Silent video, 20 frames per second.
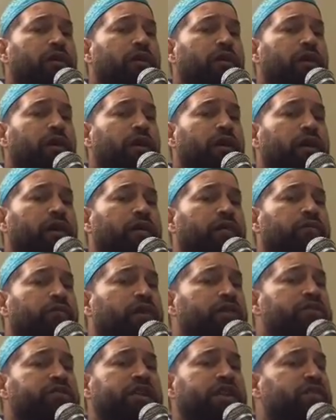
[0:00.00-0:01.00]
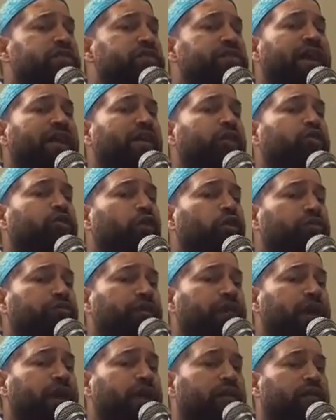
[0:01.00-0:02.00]
they say it's not a curved
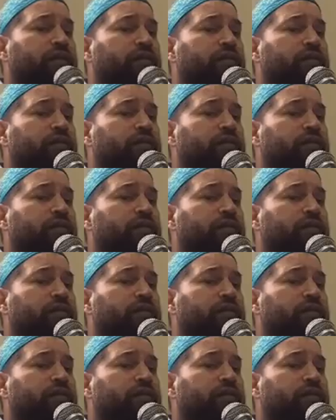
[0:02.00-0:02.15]
line,